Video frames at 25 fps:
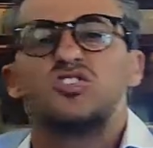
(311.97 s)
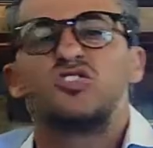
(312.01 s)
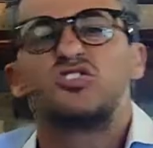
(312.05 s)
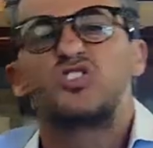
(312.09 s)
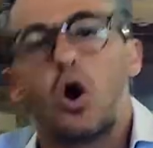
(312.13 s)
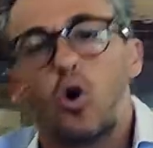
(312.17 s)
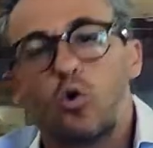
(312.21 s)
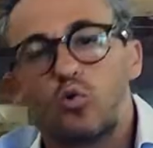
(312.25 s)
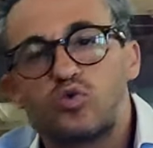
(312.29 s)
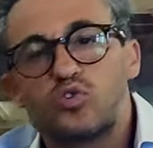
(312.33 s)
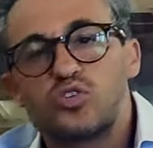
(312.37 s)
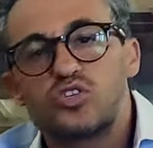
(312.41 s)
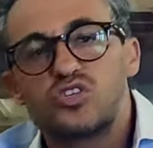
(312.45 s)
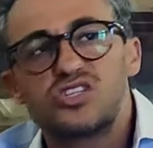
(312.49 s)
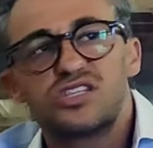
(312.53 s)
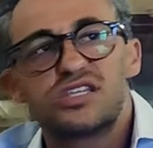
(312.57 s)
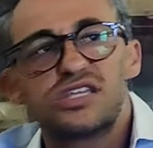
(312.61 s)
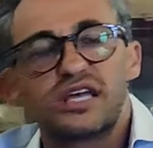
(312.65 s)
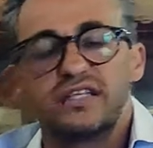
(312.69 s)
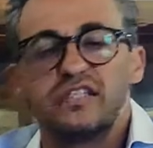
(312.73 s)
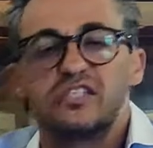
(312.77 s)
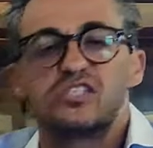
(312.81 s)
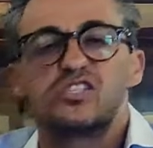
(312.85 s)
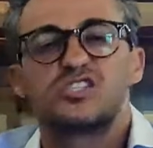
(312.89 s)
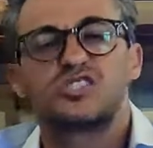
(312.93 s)
toast
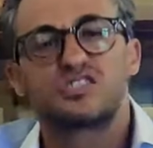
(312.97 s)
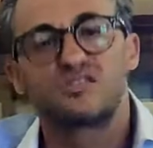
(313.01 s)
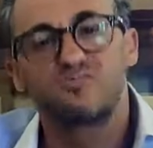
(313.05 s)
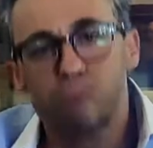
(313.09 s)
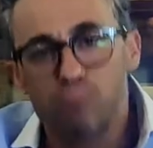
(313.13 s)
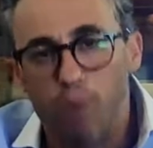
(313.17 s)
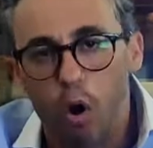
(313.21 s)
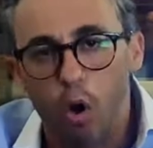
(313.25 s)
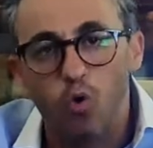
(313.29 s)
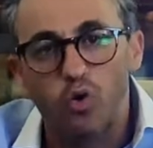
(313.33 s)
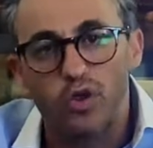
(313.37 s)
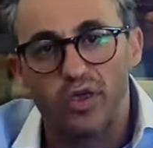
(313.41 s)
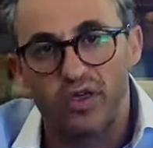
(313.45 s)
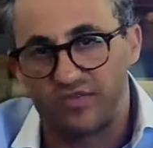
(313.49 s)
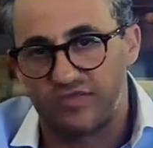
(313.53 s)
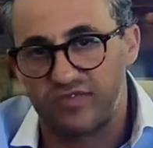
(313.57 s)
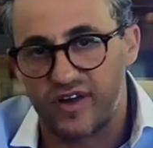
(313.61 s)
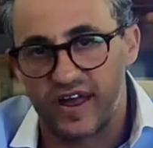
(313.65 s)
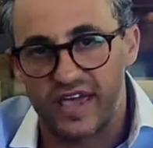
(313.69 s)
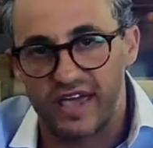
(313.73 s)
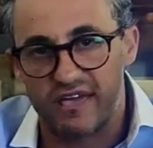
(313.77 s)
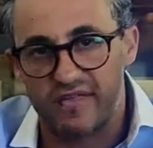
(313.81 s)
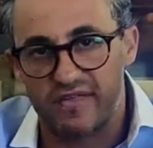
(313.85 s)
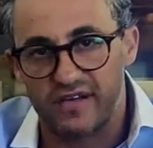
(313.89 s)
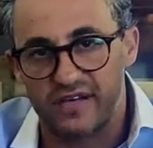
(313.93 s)
and smoky
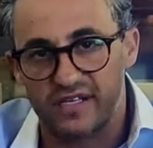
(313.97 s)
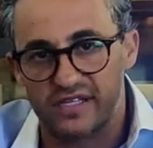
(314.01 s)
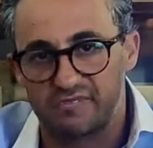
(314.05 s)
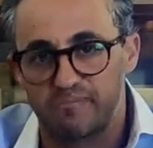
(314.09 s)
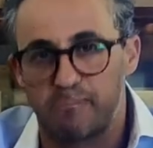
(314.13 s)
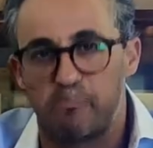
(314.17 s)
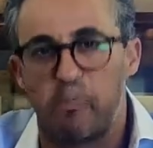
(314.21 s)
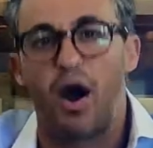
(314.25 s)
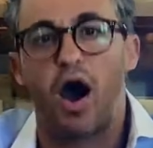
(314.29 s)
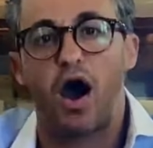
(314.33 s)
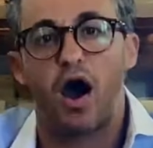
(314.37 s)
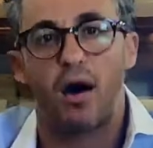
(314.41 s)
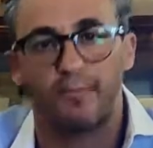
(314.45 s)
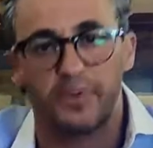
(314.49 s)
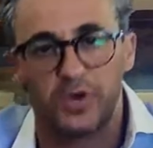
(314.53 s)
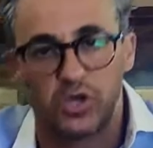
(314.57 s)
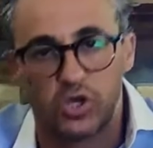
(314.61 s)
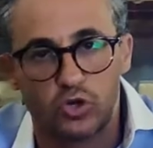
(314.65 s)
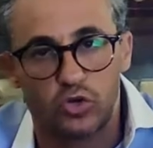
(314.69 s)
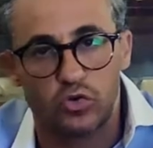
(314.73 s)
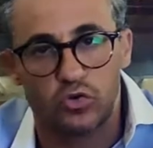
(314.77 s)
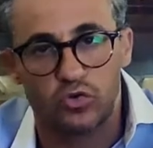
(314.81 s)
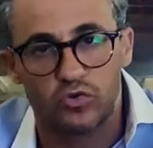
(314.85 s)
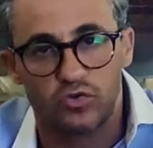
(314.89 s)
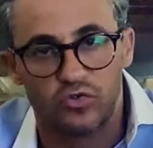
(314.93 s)
flavors,
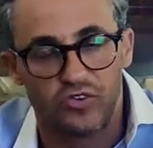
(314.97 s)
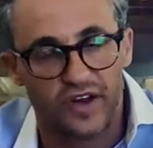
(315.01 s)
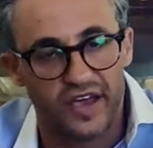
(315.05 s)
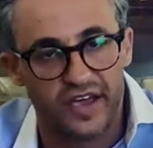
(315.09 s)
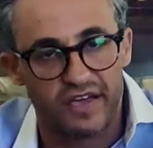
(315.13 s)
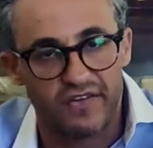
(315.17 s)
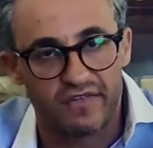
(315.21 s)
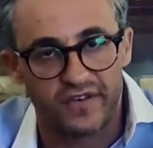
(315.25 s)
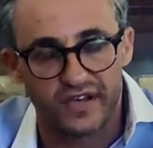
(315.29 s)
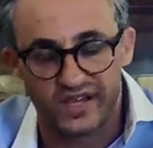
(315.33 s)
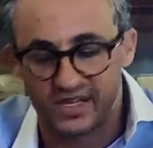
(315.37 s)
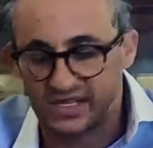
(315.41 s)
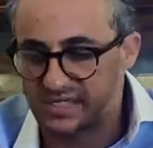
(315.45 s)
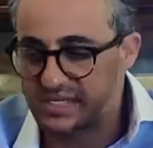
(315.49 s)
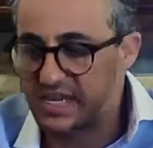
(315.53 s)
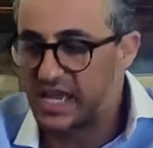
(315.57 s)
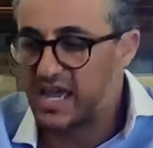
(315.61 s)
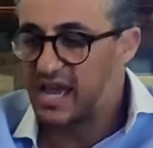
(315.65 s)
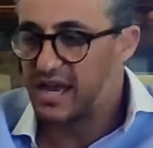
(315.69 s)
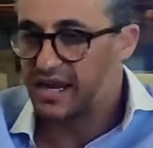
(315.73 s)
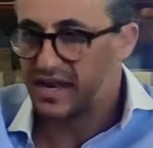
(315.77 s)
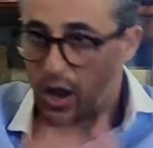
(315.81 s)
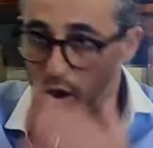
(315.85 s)
barbecue flavors.